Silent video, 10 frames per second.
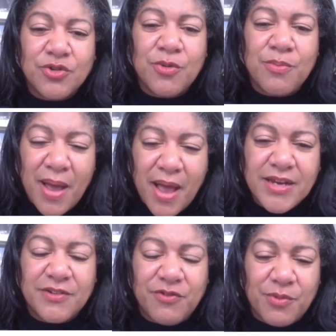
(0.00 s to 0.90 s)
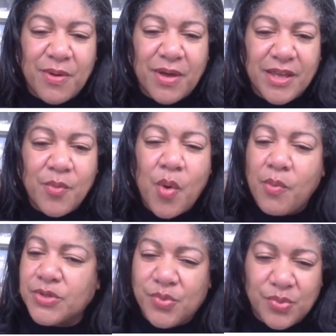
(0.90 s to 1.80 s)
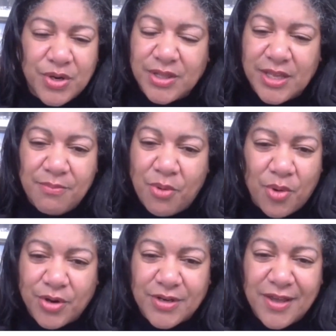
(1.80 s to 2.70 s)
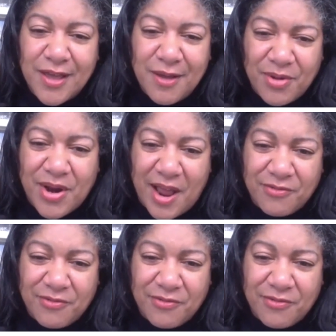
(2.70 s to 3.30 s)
to remind everybody what was really important about